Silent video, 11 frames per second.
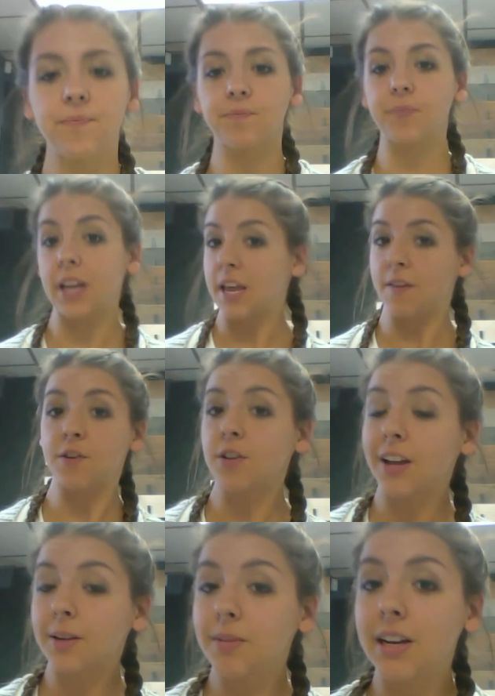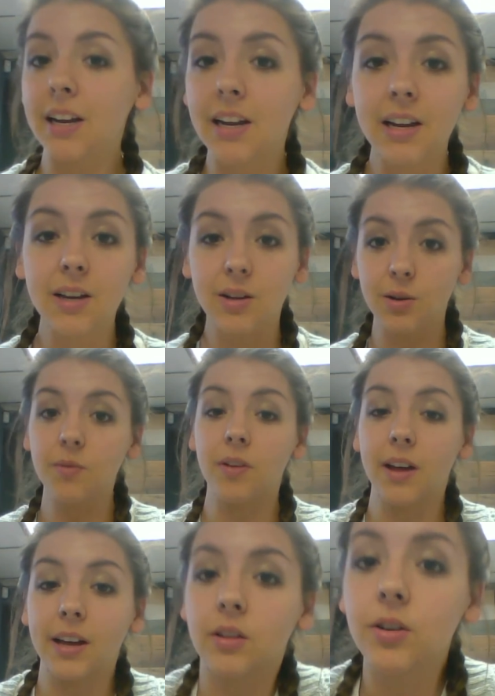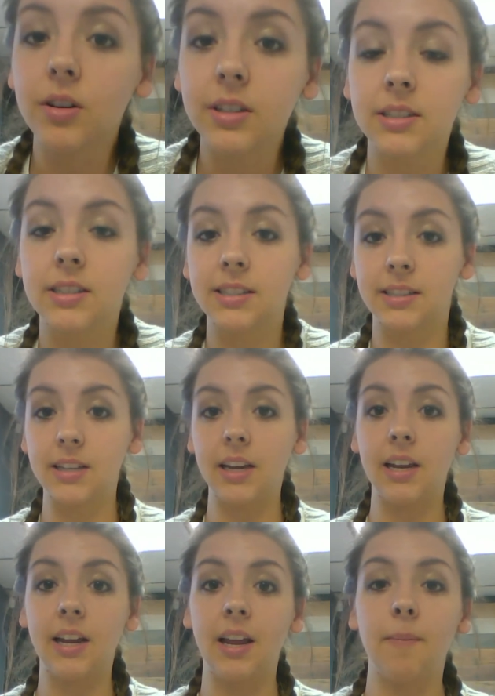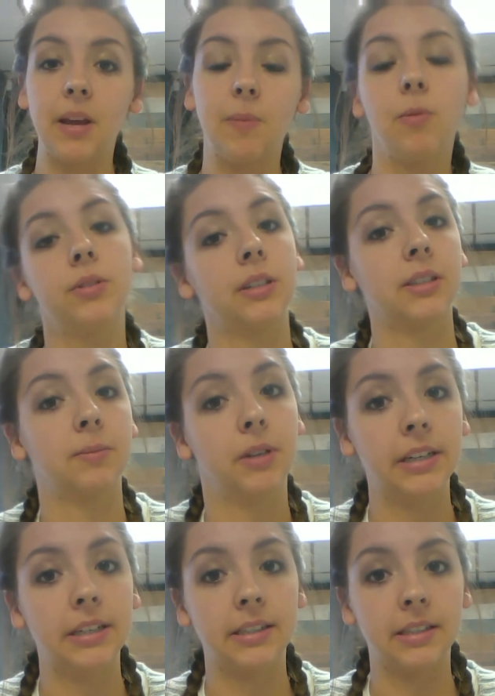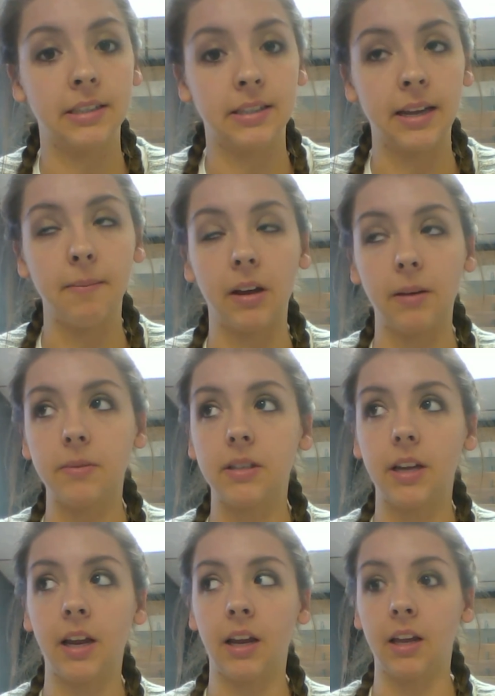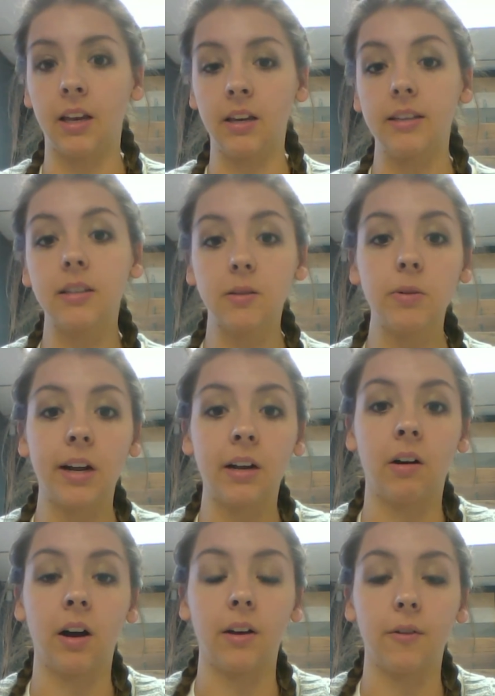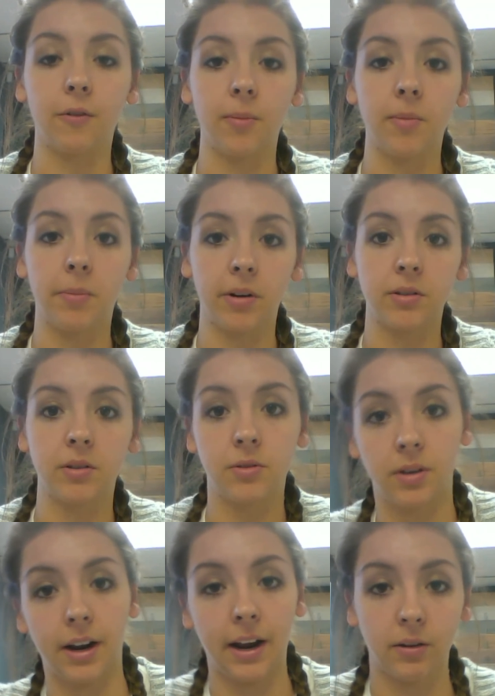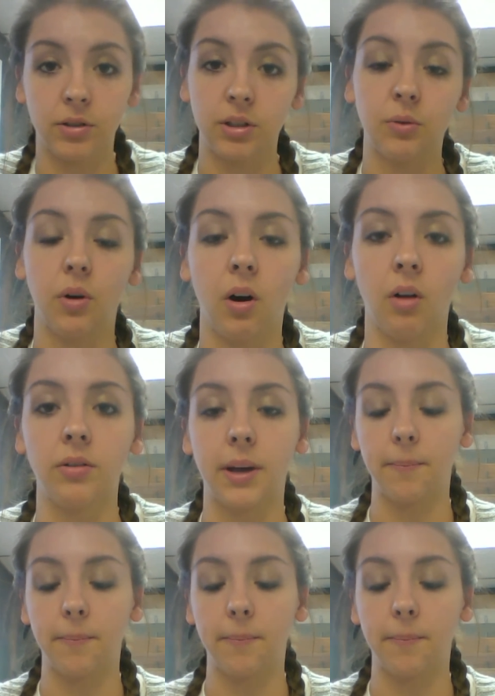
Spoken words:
if you're like me, you've like looked to see people's experiences at MEPS. And this is what I got from the person who's going to hound you all the time.